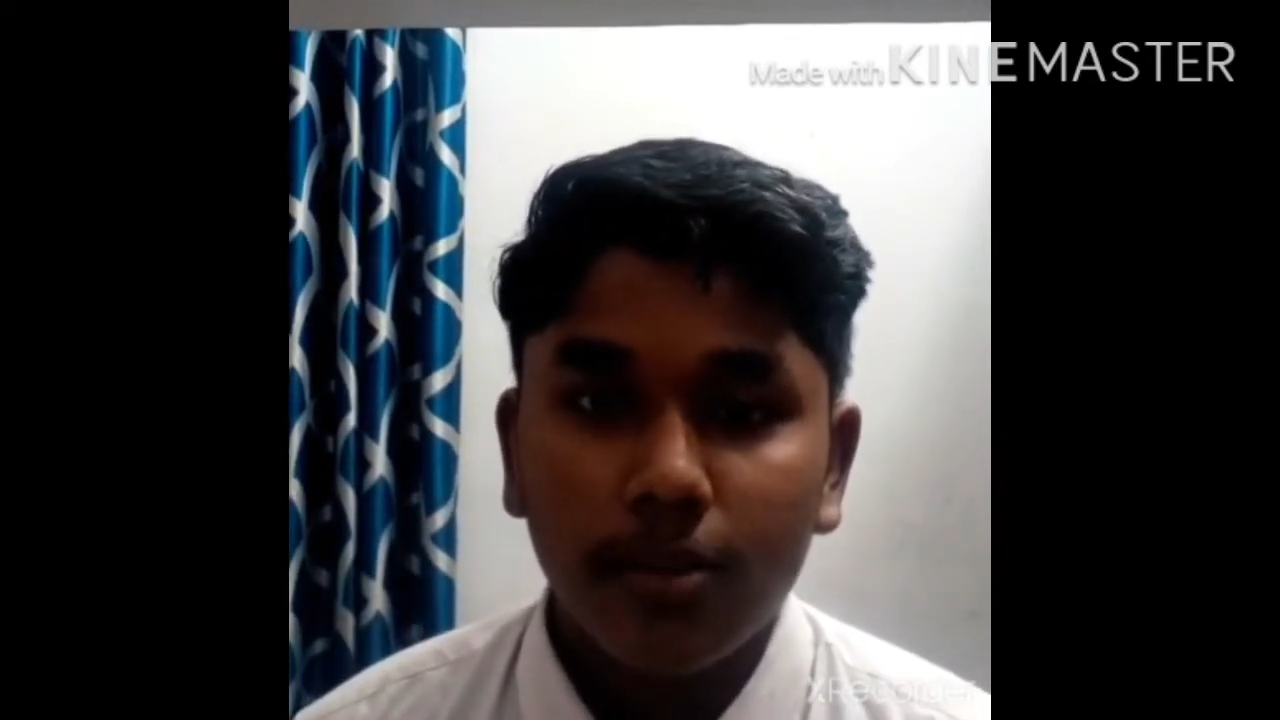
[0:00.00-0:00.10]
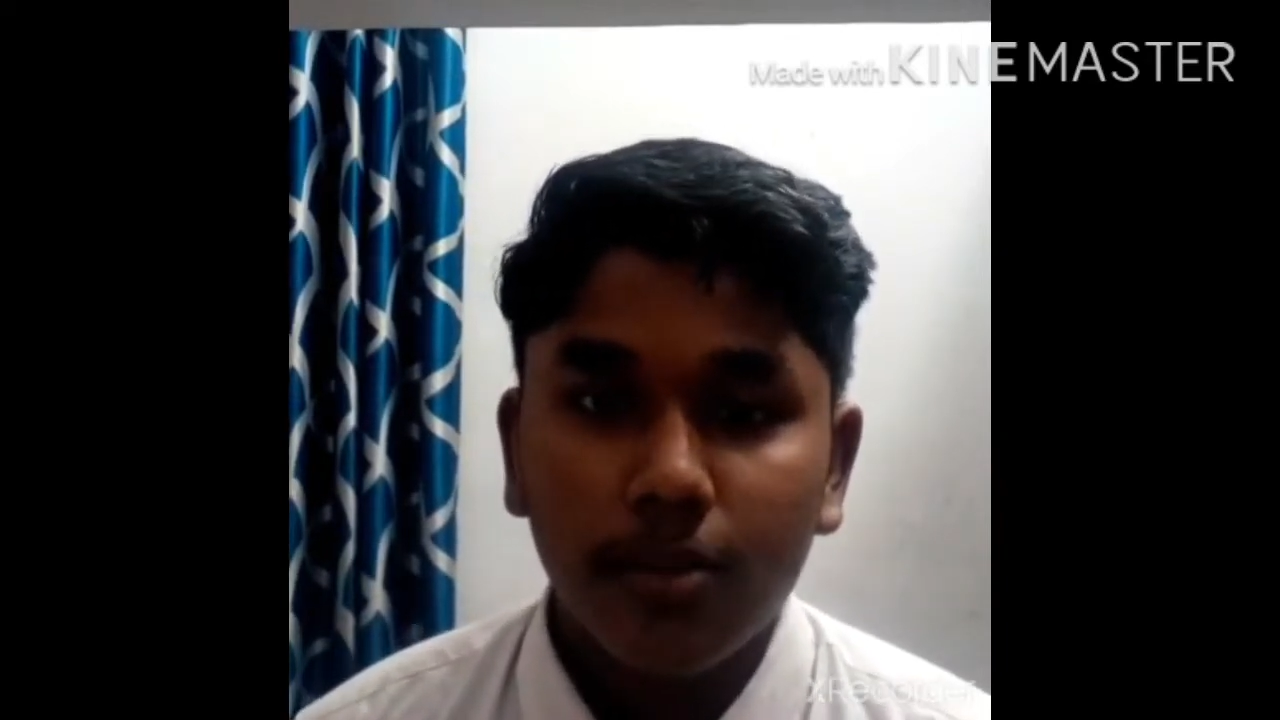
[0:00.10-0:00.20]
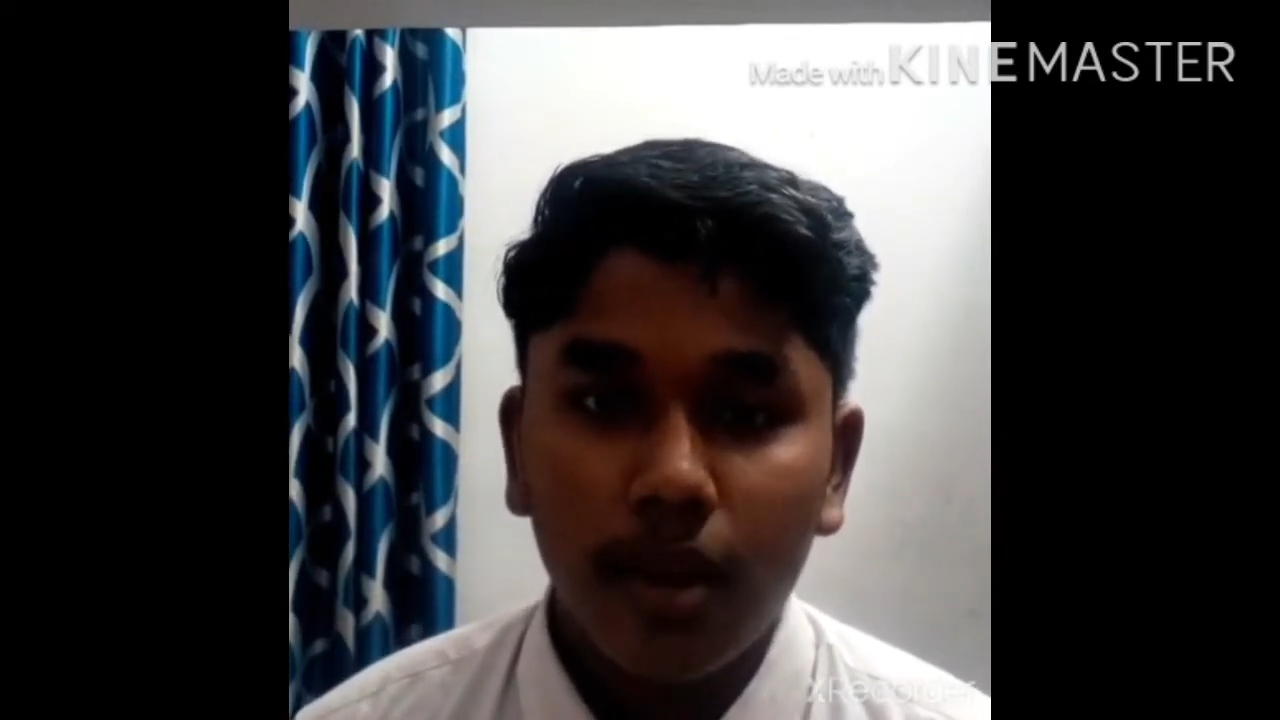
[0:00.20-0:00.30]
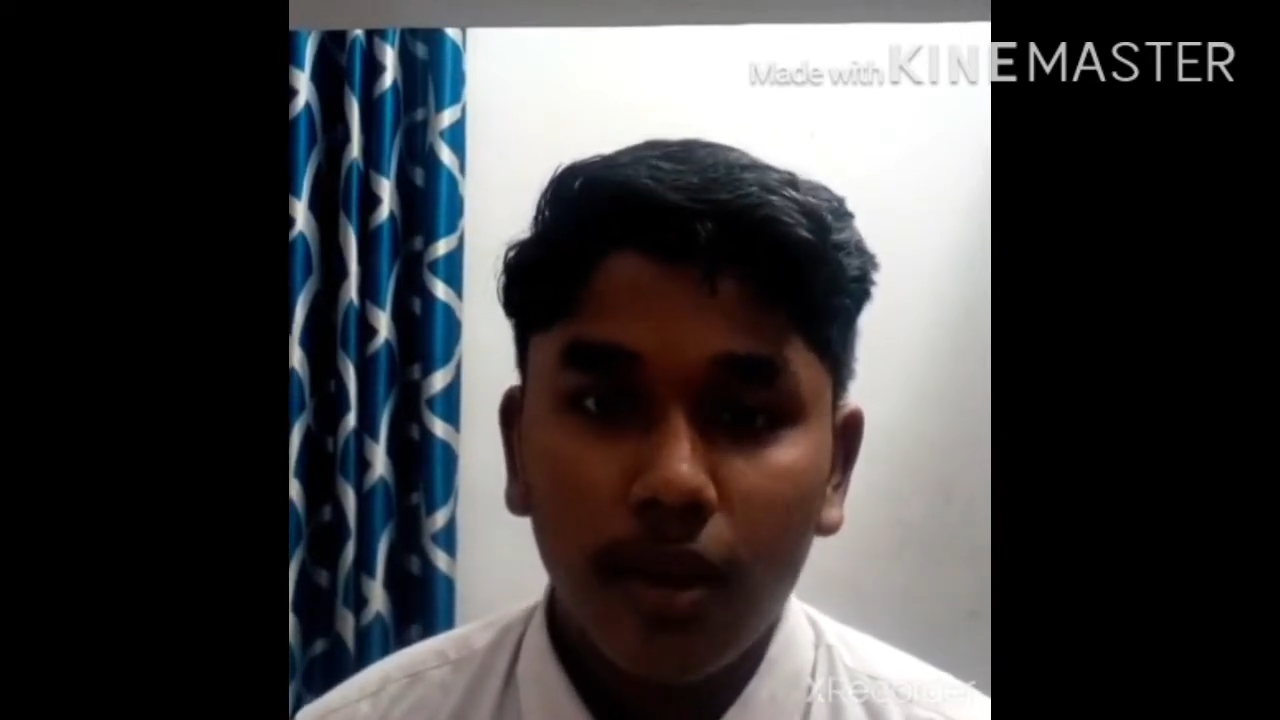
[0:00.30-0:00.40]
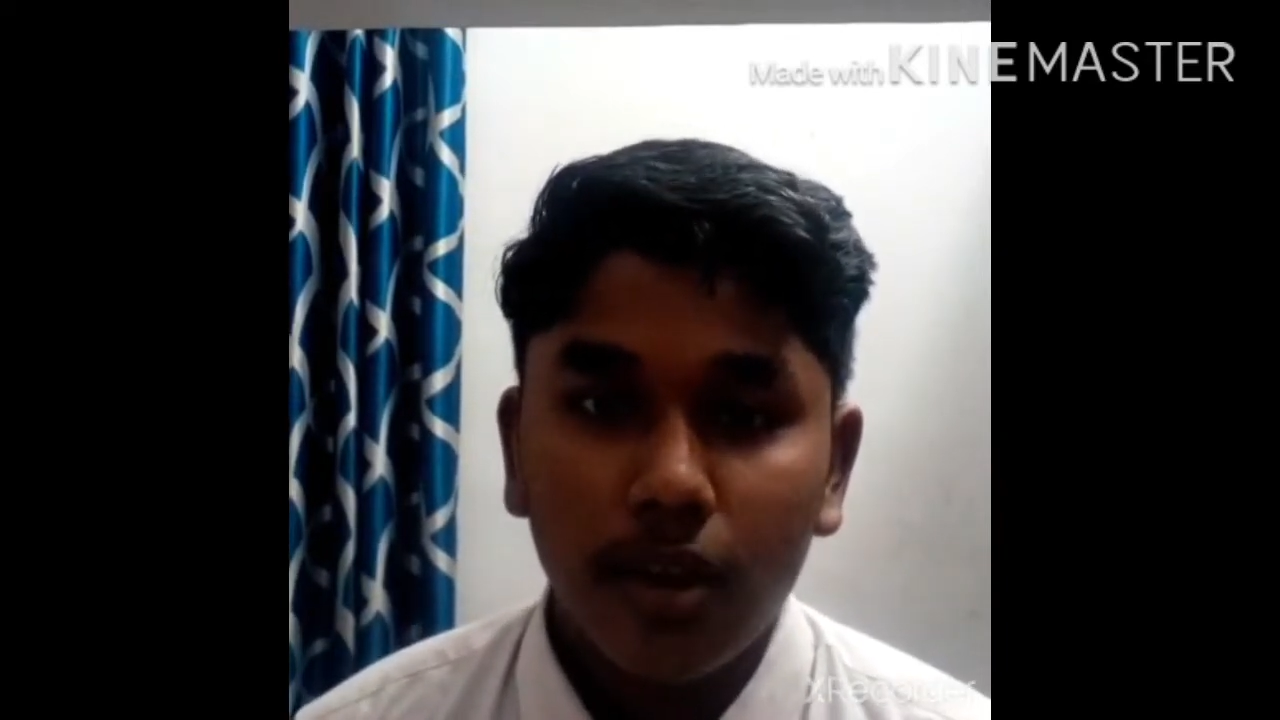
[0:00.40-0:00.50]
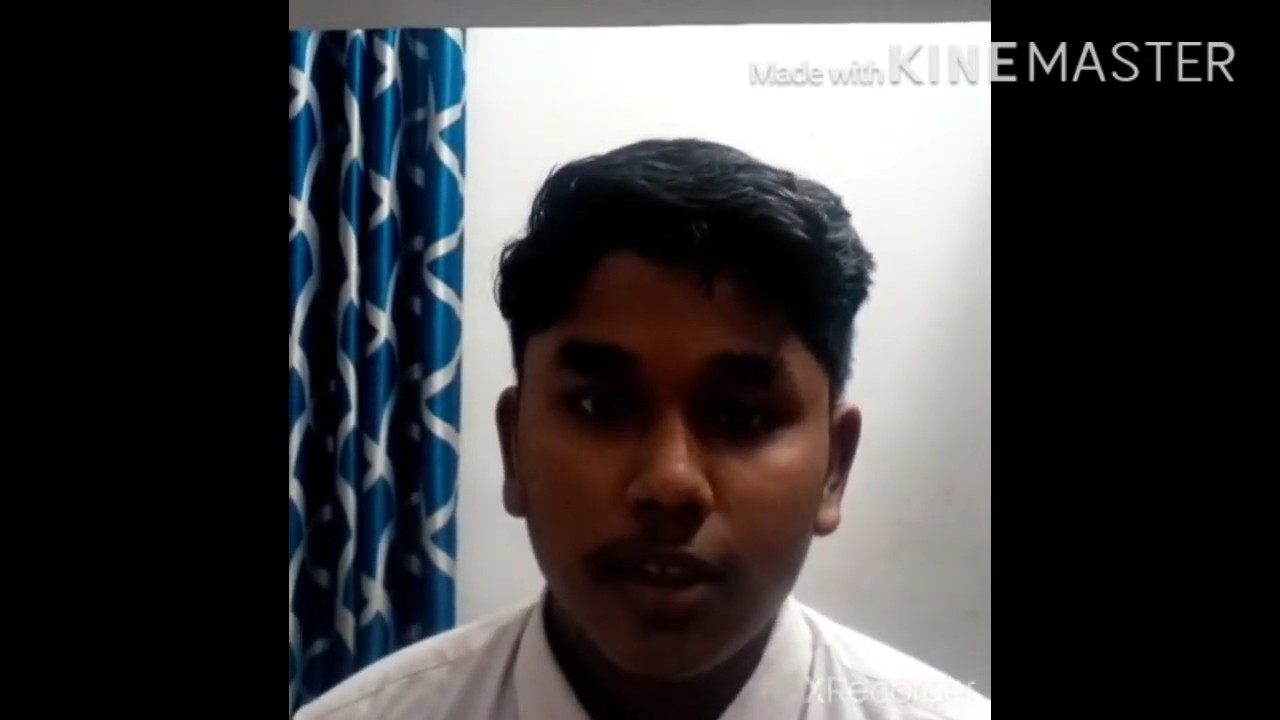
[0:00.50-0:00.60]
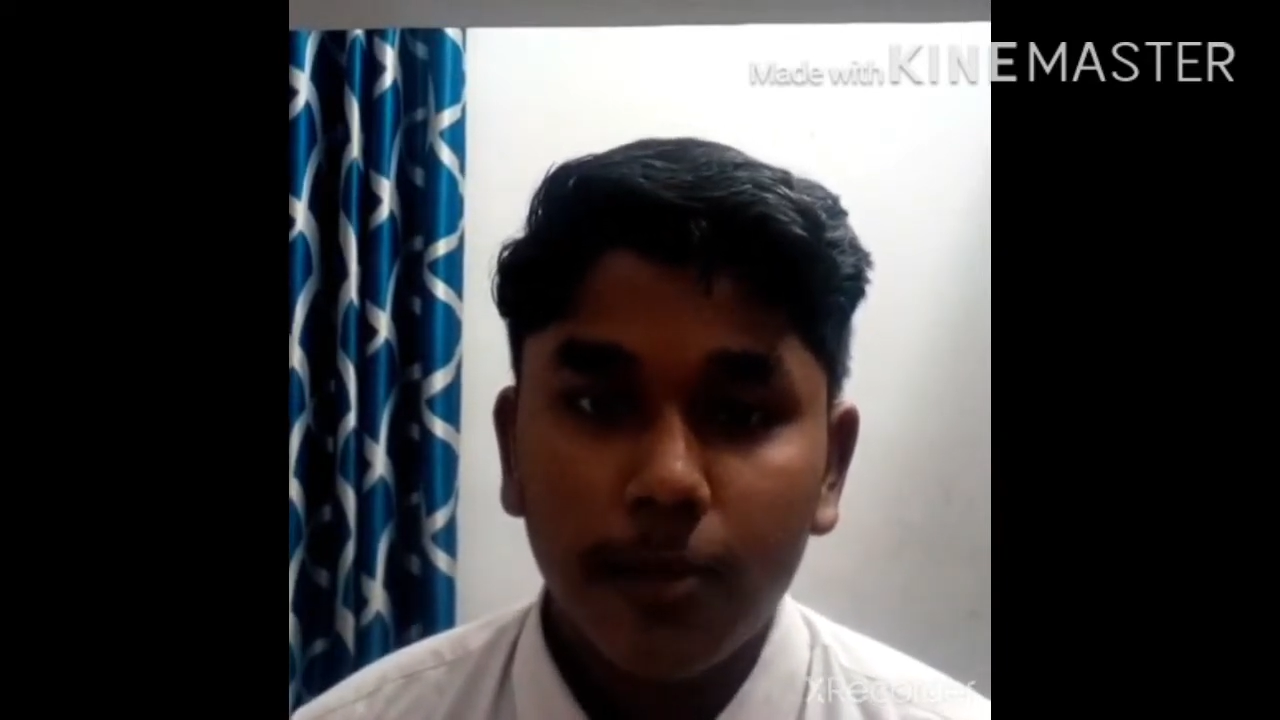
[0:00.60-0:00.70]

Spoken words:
melodious